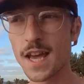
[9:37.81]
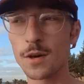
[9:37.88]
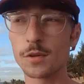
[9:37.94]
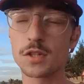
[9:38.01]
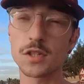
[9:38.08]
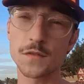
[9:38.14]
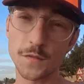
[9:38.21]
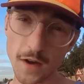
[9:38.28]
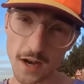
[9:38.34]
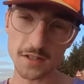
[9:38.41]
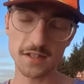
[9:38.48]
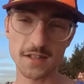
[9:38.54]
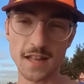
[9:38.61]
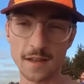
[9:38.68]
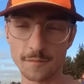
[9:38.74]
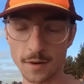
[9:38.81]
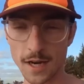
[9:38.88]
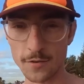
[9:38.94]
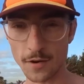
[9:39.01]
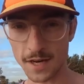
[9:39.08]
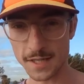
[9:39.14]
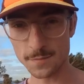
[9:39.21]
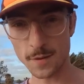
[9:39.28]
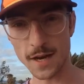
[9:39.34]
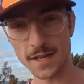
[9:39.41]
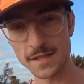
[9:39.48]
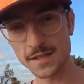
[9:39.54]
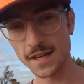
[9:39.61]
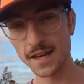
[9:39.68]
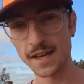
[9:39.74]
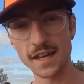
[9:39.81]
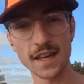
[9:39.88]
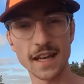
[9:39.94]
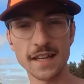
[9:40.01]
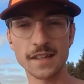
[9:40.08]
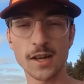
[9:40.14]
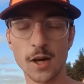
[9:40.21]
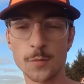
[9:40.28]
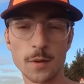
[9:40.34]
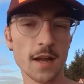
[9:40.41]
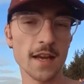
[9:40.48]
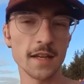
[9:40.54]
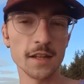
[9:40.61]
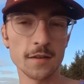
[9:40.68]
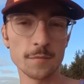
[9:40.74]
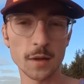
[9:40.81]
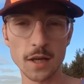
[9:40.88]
which is faster than my race pace in Copenhagen.